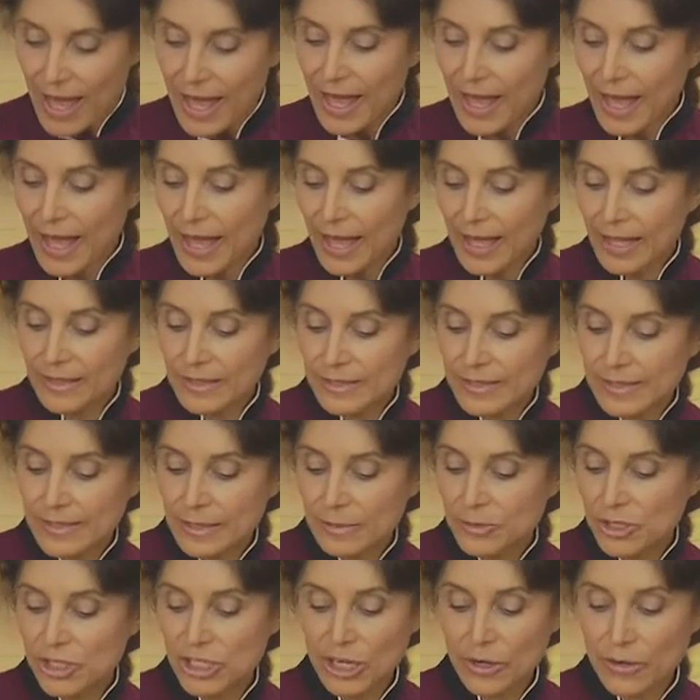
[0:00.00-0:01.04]
and
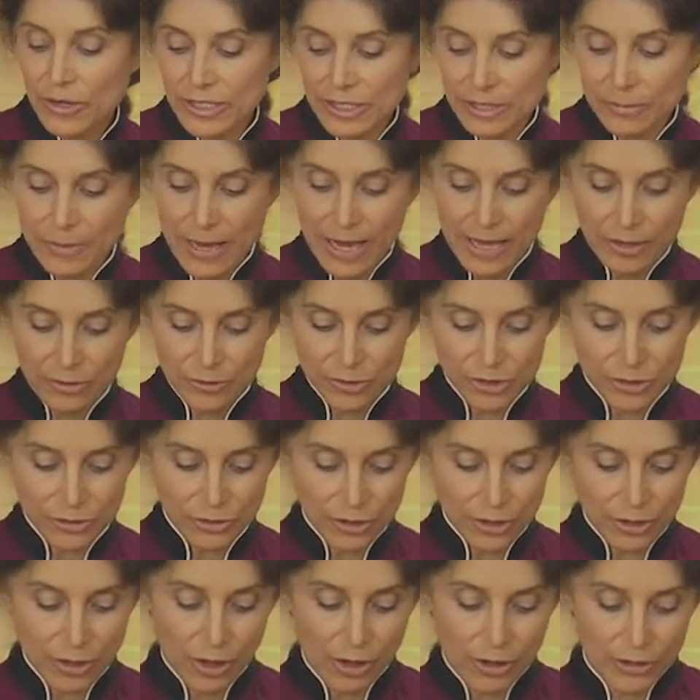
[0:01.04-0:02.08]
some cherry tomatoes.
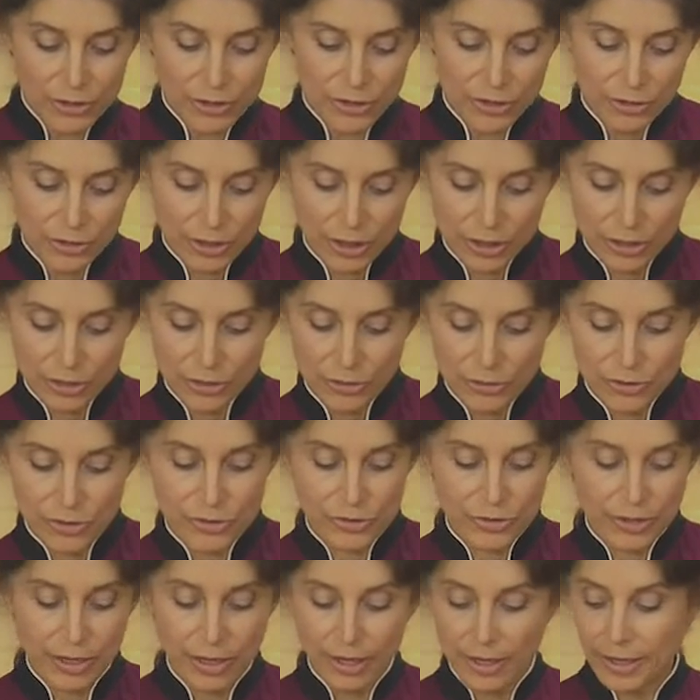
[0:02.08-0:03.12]
You could also
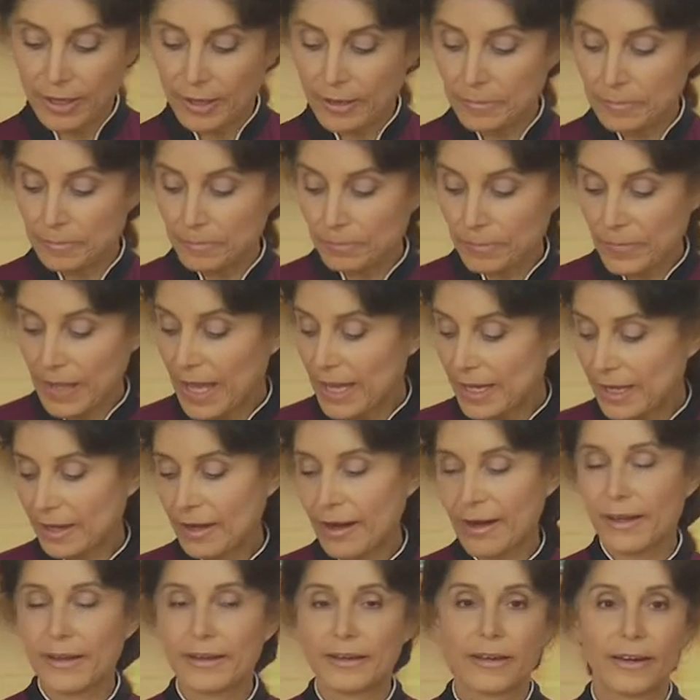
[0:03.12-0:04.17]
use any
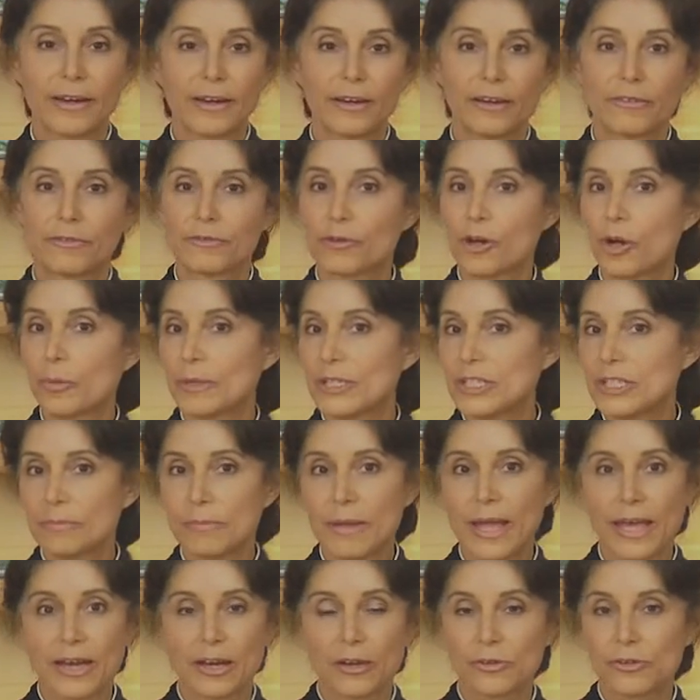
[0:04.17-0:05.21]
kind of Roma
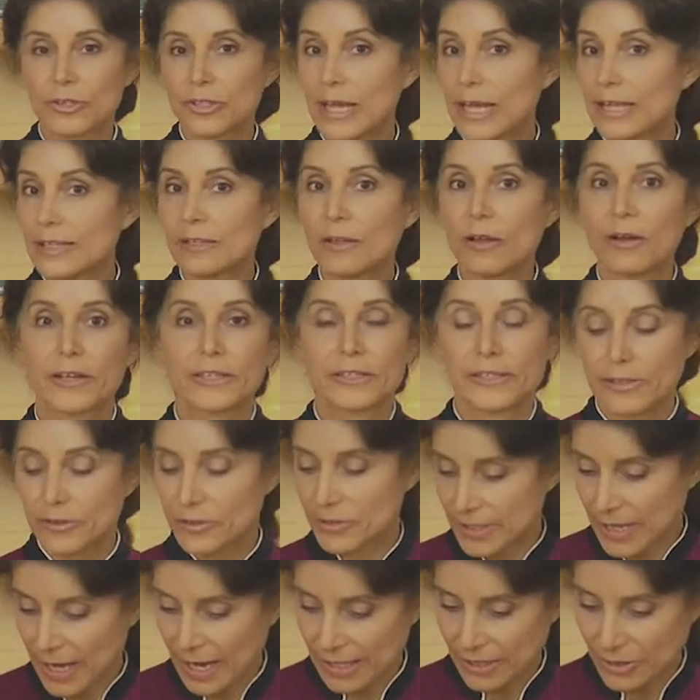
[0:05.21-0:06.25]
tomatoes as long as
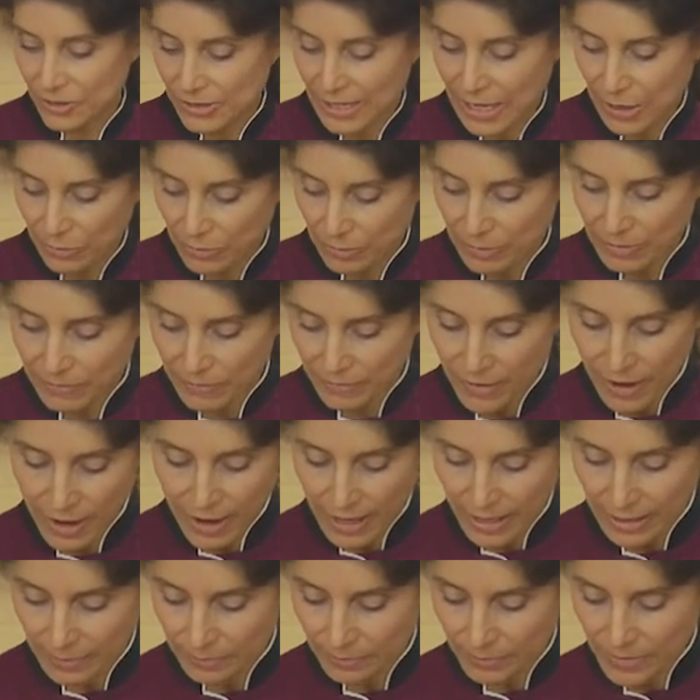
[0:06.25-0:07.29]
they're diced. That would be
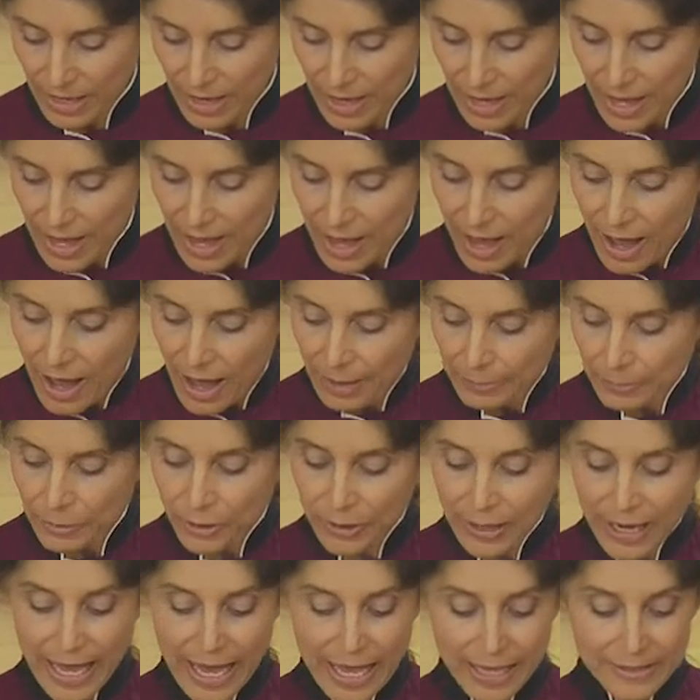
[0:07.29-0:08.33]
fine. I'm
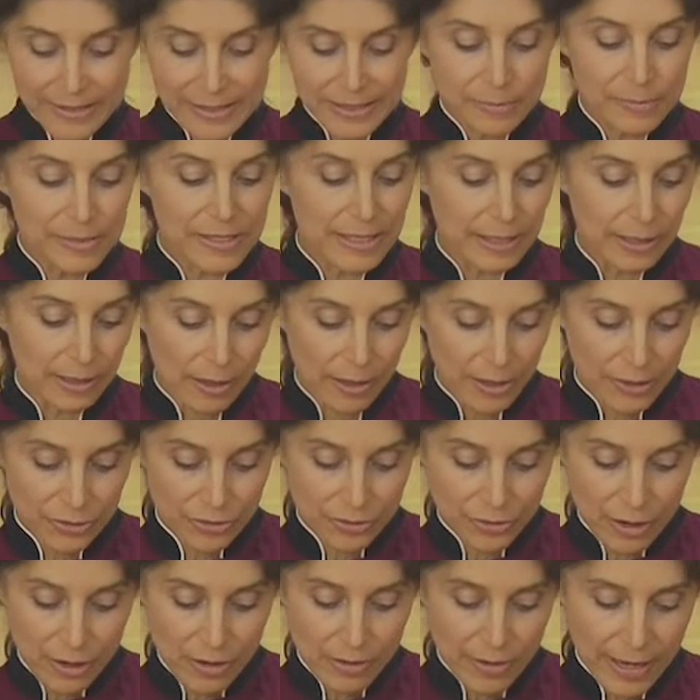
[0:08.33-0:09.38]
going to add some
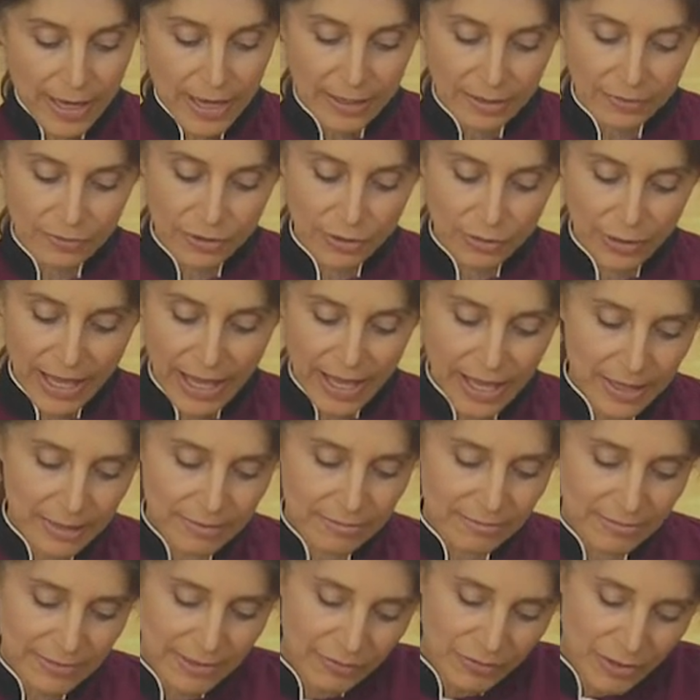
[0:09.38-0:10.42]
cilantro, and if you
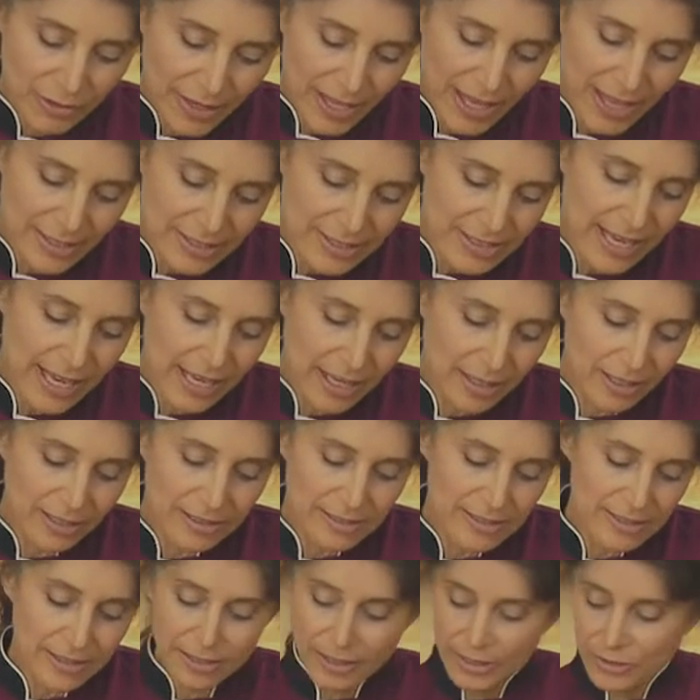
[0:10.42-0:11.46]
can't
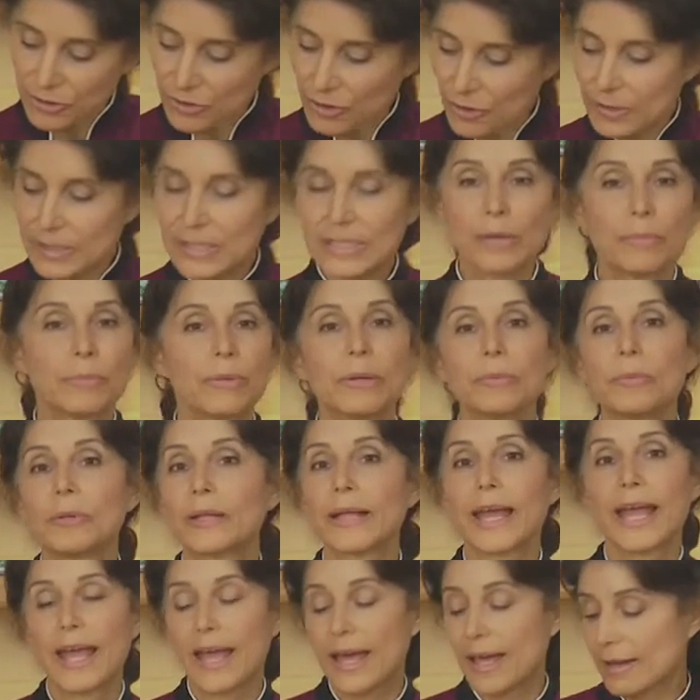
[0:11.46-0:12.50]
take cilantro, and some
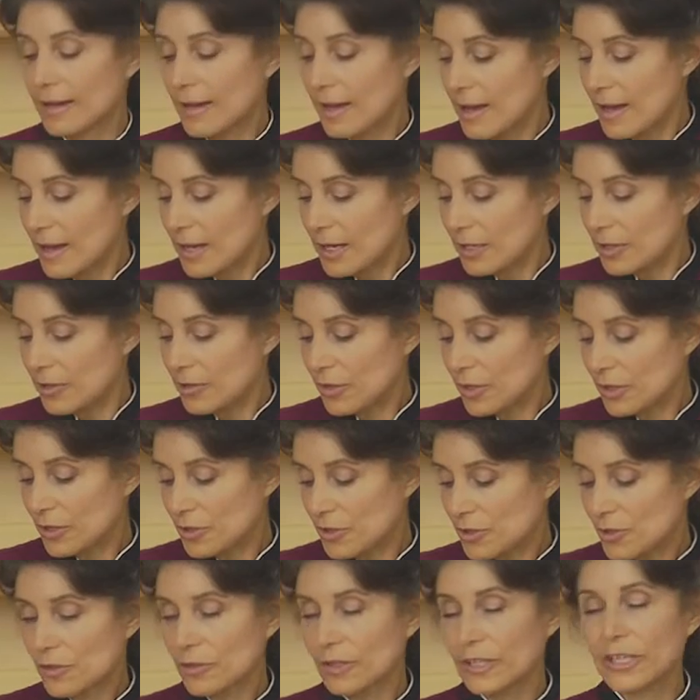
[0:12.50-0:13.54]
people can't, you
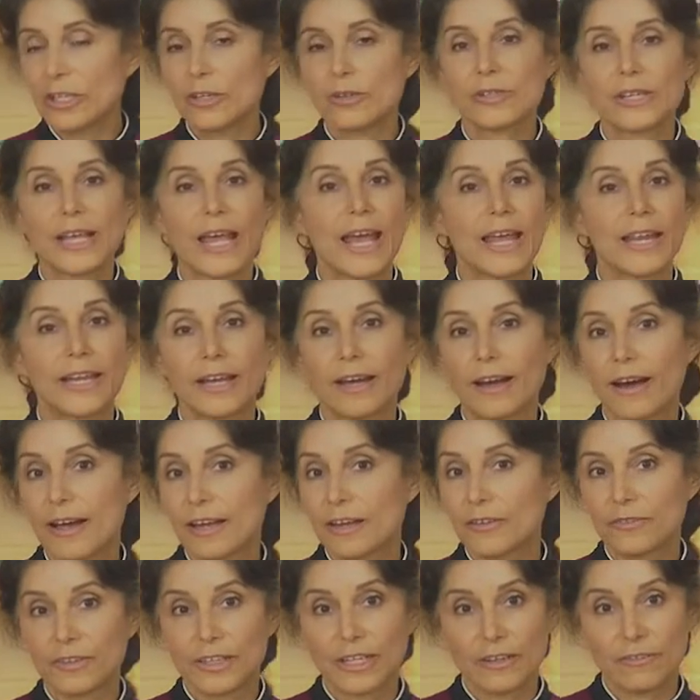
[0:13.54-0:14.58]
could certainly use any
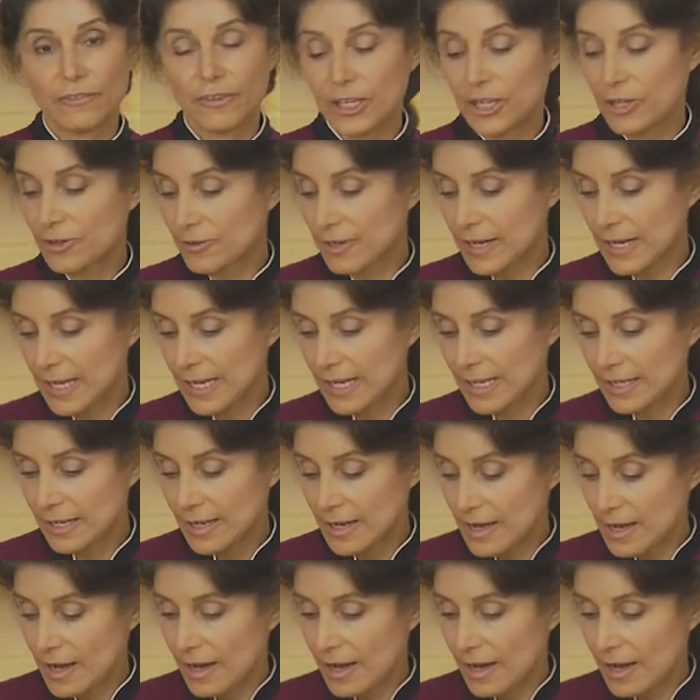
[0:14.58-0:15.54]
kind of leafy green.